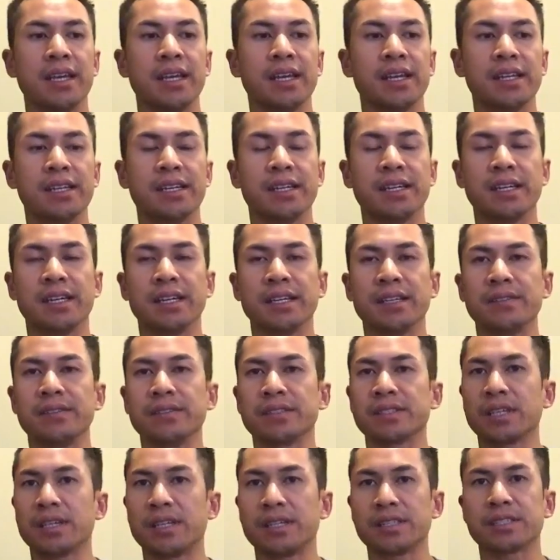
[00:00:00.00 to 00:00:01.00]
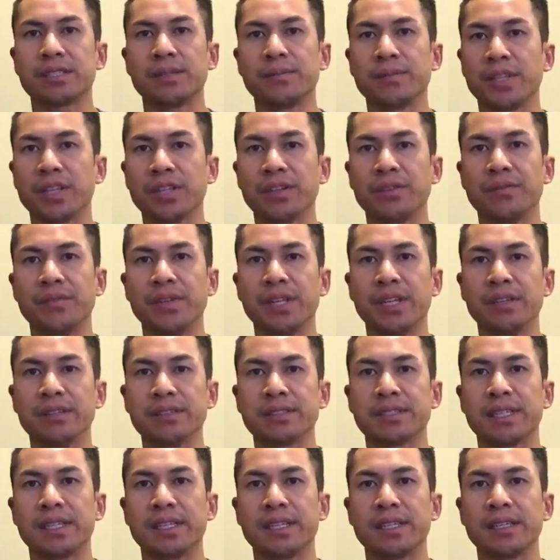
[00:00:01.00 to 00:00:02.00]
And you saw some of the other
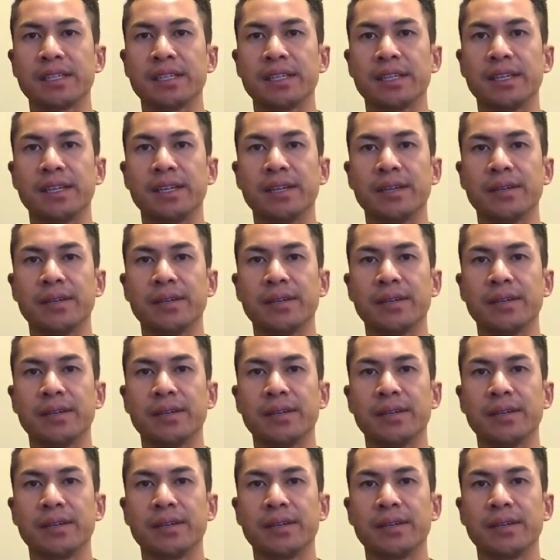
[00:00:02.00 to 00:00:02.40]
videos that